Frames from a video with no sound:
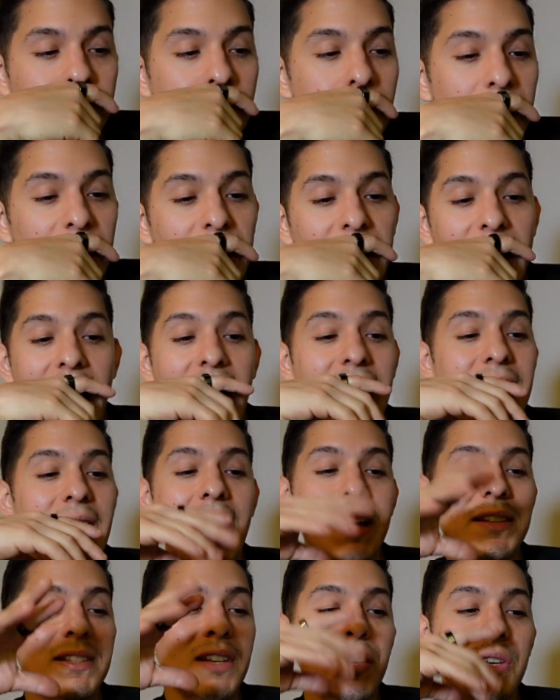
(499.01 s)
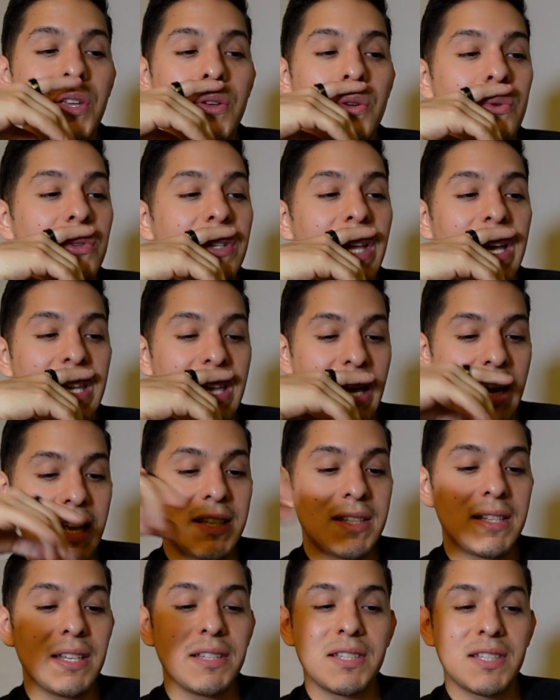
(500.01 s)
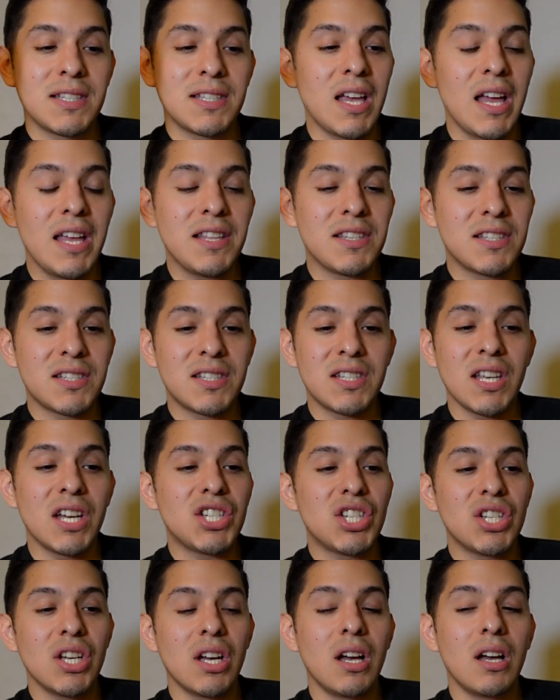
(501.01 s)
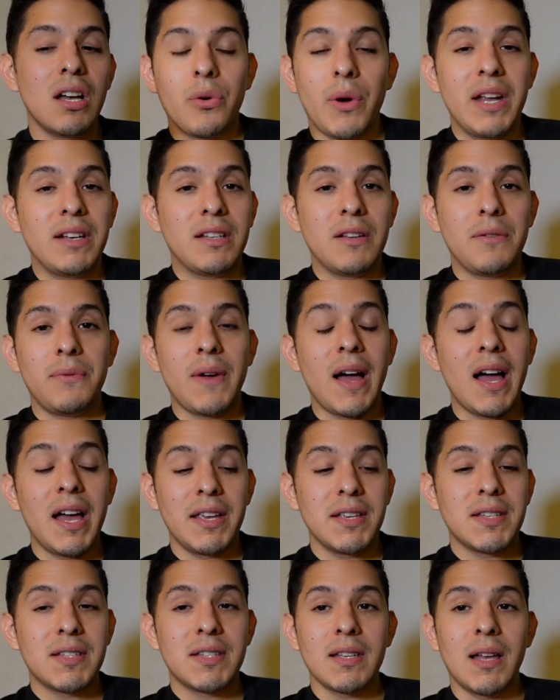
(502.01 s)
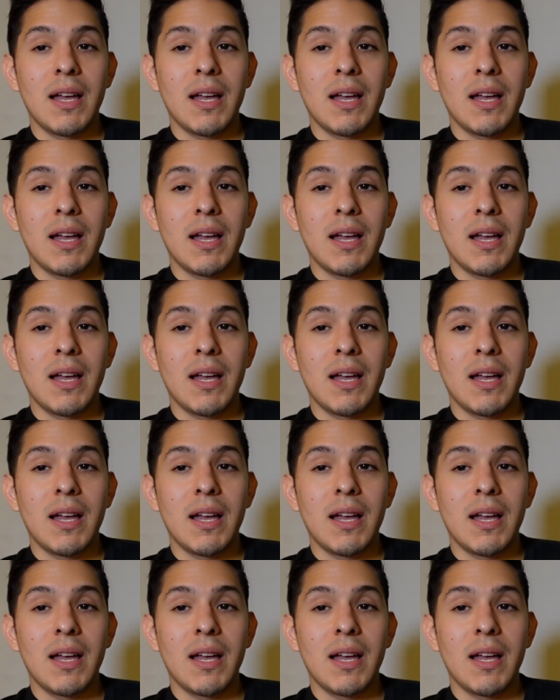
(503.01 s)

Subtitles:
But I tell you, like, it's such a great device.